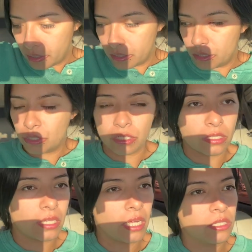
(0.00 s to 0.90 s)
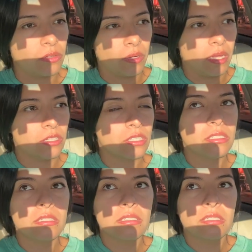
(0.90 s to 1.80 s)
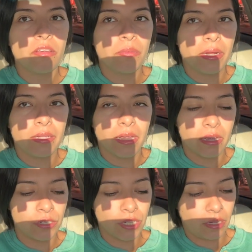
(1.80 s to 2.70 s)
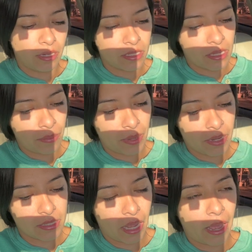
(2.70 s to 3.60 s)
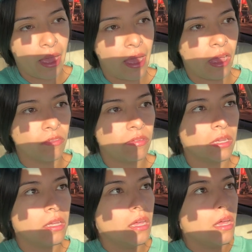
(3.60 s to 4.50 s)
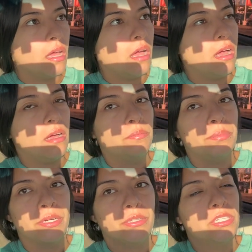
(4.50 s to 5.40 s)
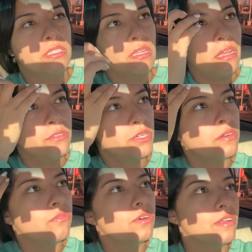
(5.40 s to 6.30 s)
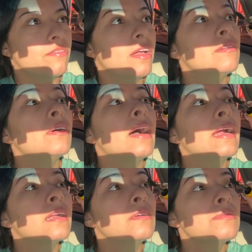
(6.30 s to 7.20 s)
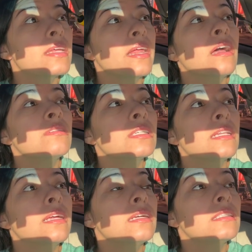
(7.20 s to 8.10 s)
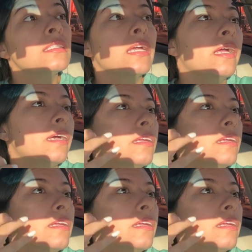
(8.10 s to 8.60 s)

it's just like donations and stuff, but I think I should list that because I have purchased 145 items that I have to list, and